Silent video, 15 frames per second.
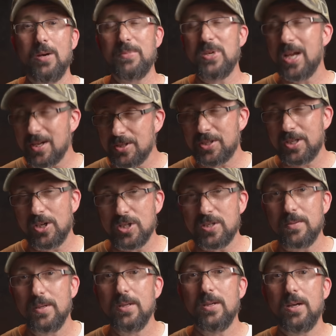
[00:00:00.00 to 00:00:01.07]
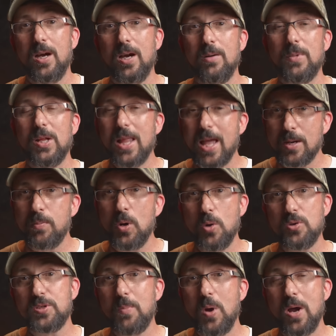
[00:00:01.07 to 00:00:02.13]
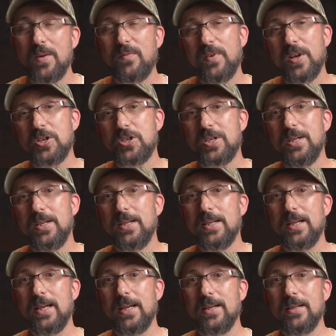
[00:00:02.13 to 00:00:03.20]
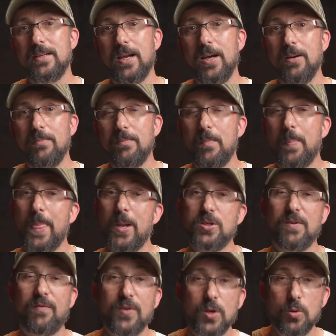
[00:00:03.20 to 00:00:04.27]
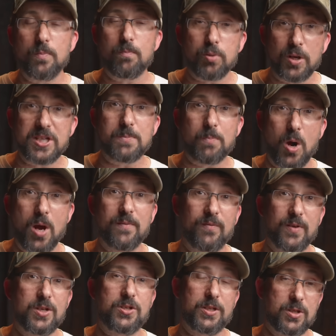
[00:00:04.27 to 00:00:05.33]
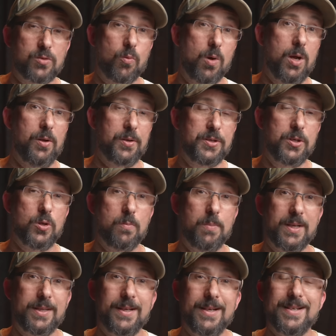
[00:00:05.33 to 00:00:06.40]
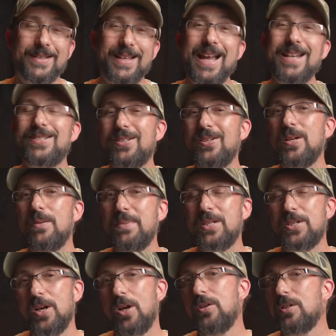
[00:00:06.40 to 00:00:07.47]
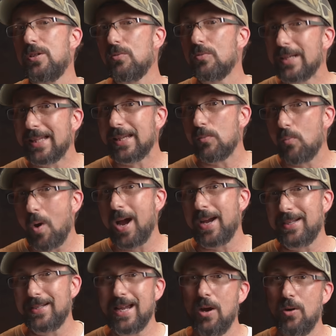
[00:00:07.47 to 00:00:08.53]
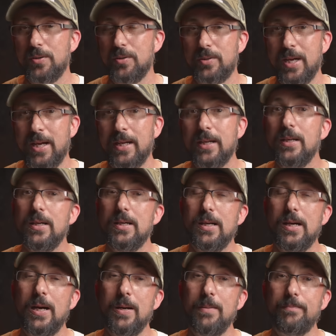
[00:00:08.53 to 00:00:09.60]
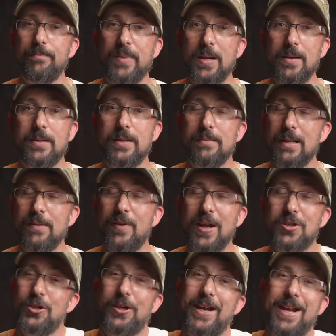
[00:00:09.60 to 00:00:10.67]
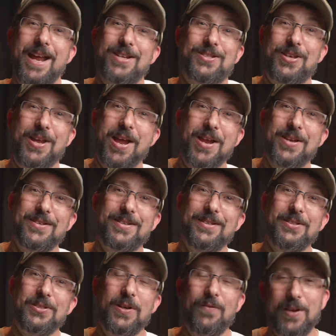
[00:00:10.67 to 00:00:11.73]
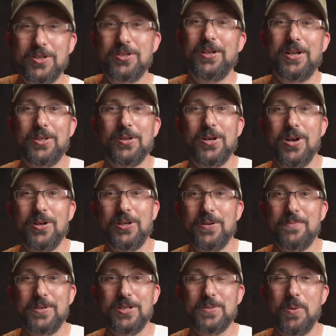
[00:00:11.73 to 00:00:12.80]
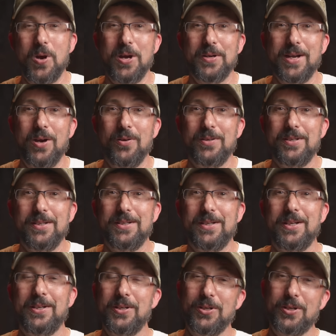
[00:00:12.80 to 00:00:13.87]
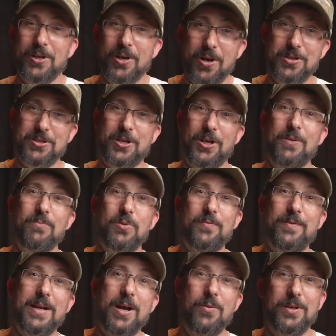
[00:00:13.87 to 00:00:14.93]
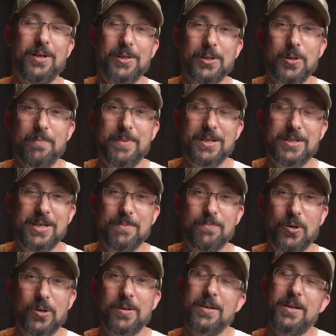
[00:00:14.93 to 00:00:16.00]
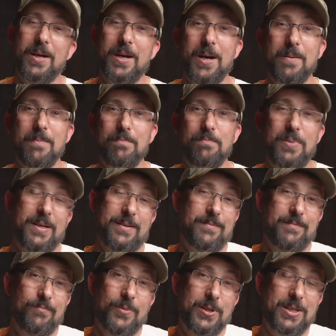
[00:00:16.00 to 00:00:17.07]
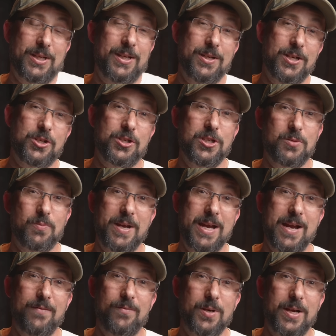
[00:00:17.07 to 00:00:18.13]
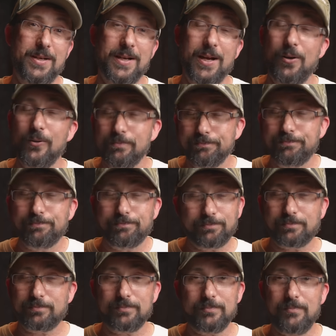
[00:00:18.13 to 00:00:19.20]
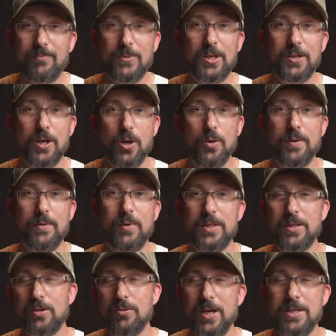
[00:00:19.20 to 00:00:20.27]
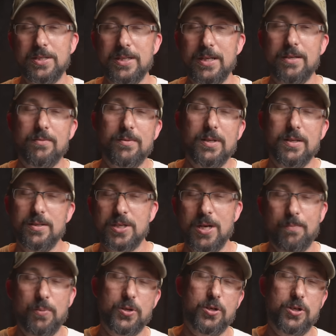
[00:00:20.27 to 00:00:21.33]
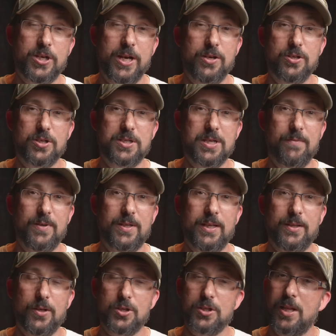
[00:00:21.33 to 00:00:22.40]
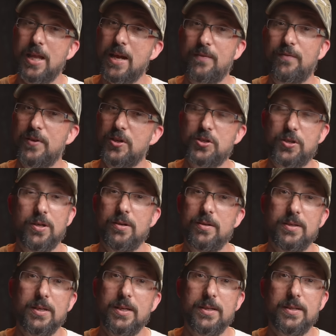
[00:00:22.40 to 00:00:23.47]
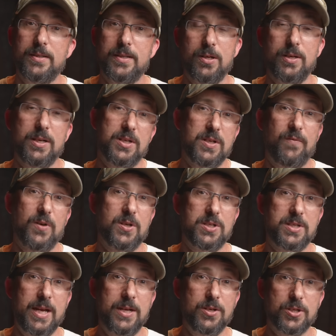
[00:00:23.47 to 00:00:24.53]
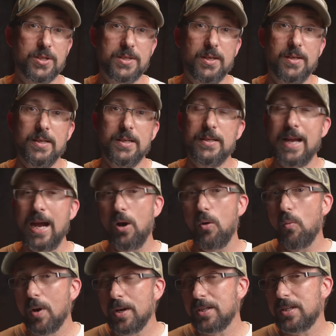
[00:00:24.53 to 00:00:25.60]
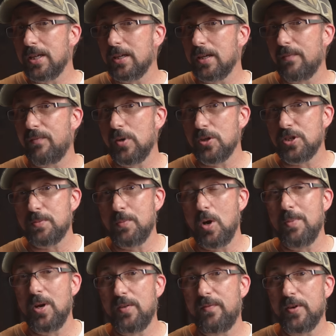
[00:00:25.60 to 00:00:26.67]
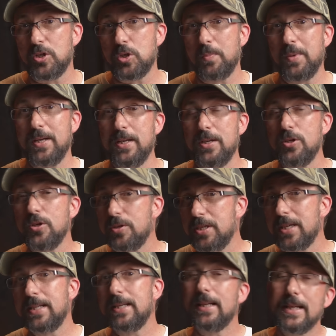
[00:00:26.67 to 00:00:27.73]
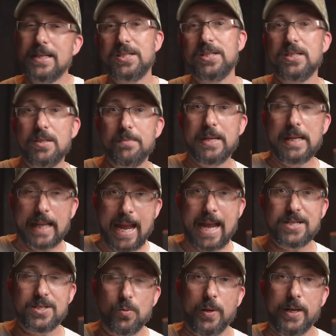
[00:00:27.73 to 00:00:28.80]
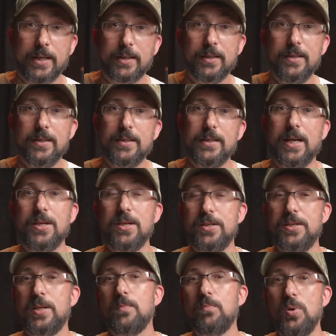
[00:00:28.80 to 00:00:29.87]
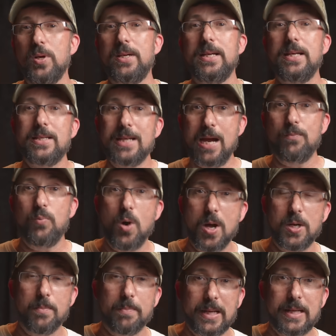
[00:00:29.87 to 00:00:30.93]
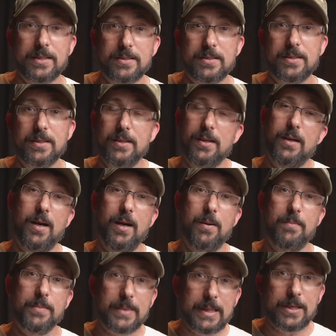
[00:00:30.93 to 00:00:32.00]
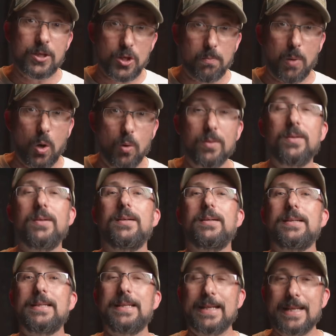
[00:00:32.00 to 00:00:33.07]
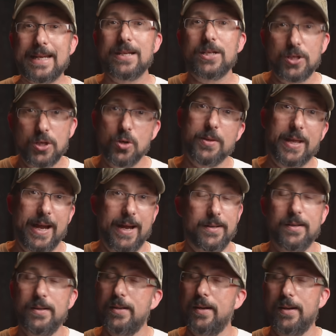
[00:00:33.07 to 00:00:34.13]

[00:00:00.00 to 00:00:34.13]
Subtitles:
Yes, there's a lot of post-spawn fish, and there's a few pre-spawn fish as well too, but that's going to be starting to really wind down, okay? That eventually it has to end. Eventually they're all going to be spawned out, and they're going to all start moving out a little bit deeper. But with the conditions we have right now, with the crazy temperature changes and everything, there's a lot of fish that are in different stages. Now, one thing, if you're a smallmouth fisherman and you didn't listen to me last week and you didn't put any top water baits in your boat, you need to do that.